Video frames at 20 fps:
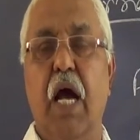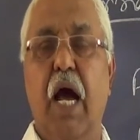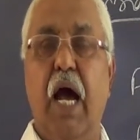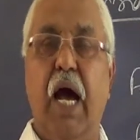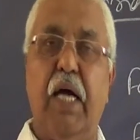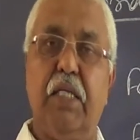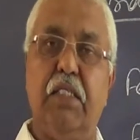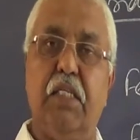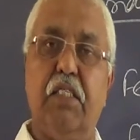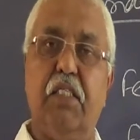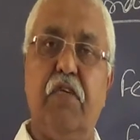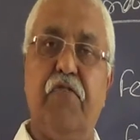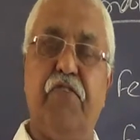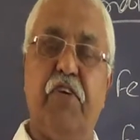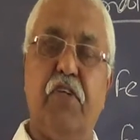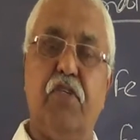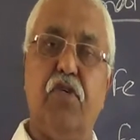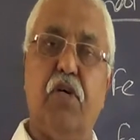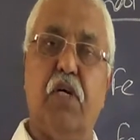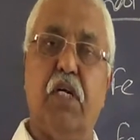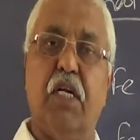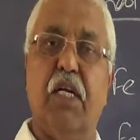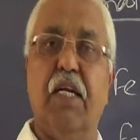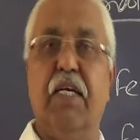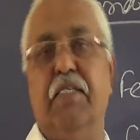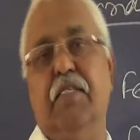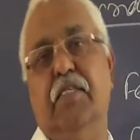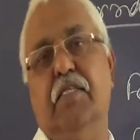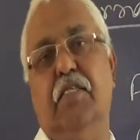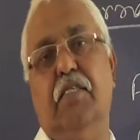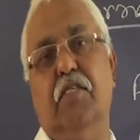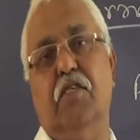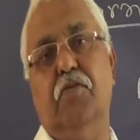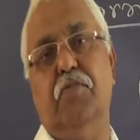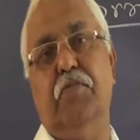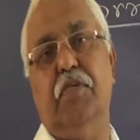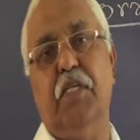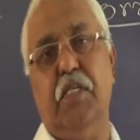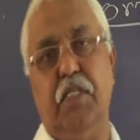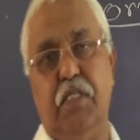and the different organization
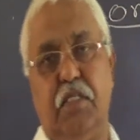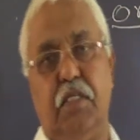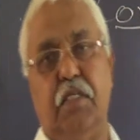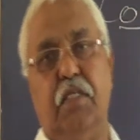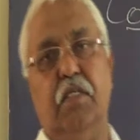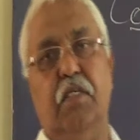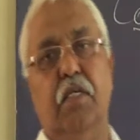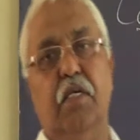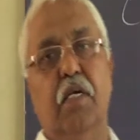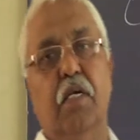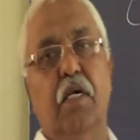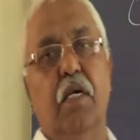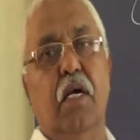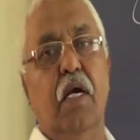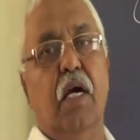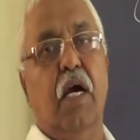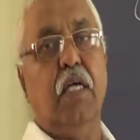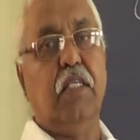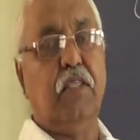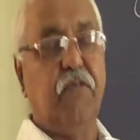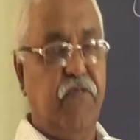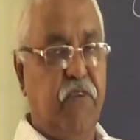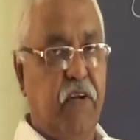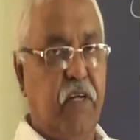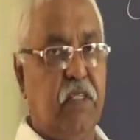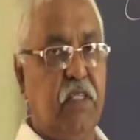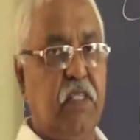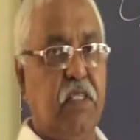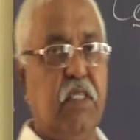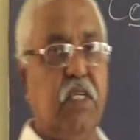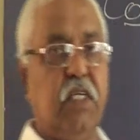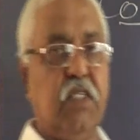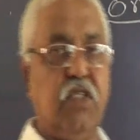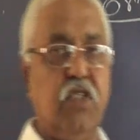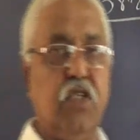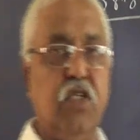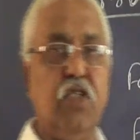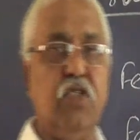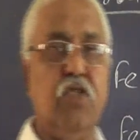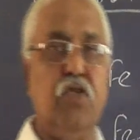of the nation, different
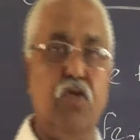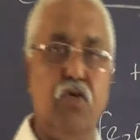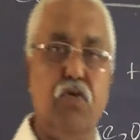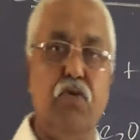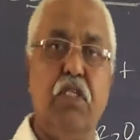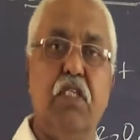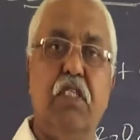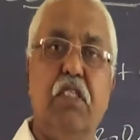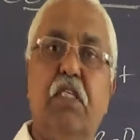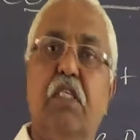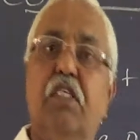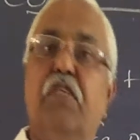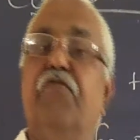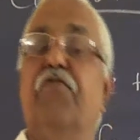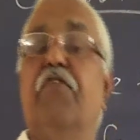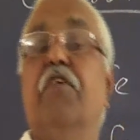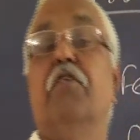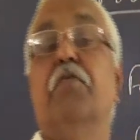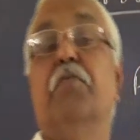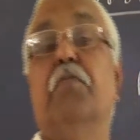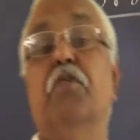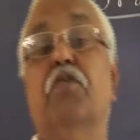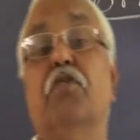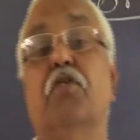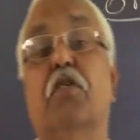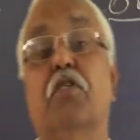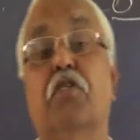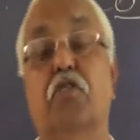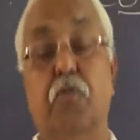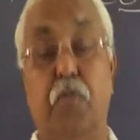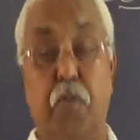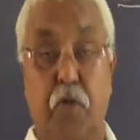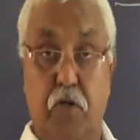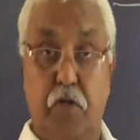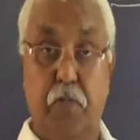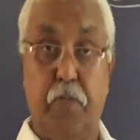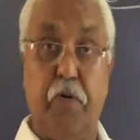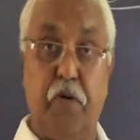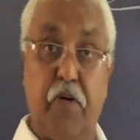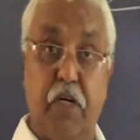industries uses the different methods for the
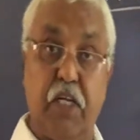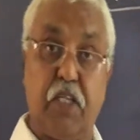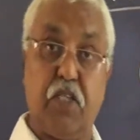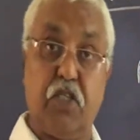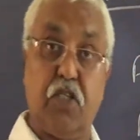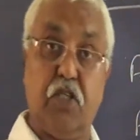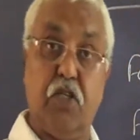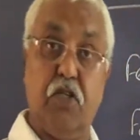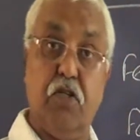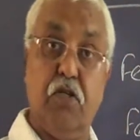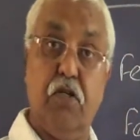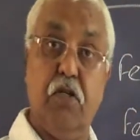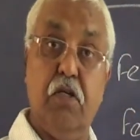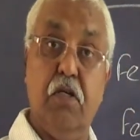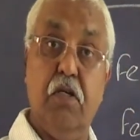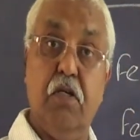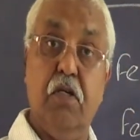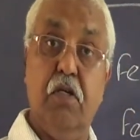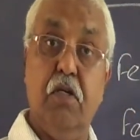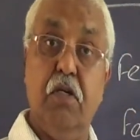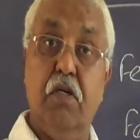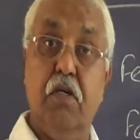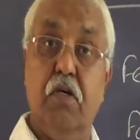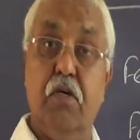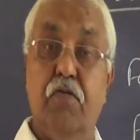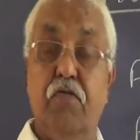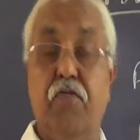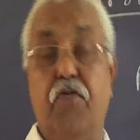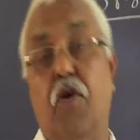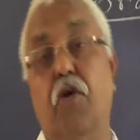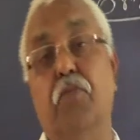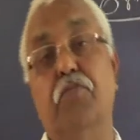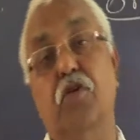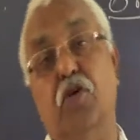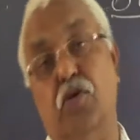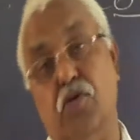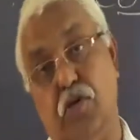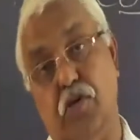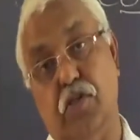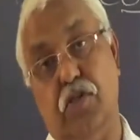protection from the
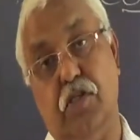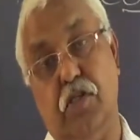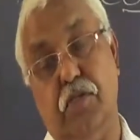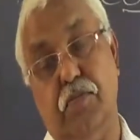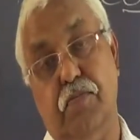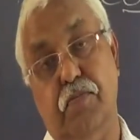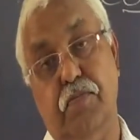corrosion.